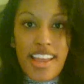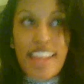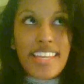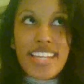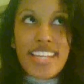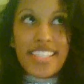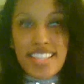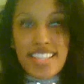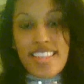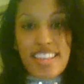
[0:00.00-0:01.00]
And he
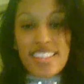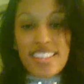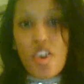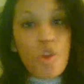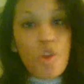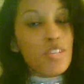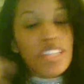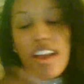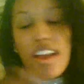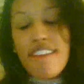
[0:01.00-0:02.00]
did this
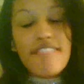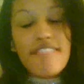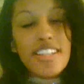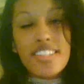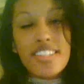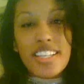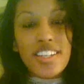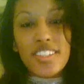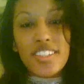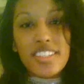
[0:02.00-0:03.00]
almost every
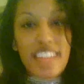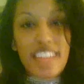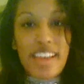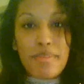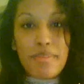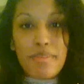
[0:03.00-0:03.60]
single day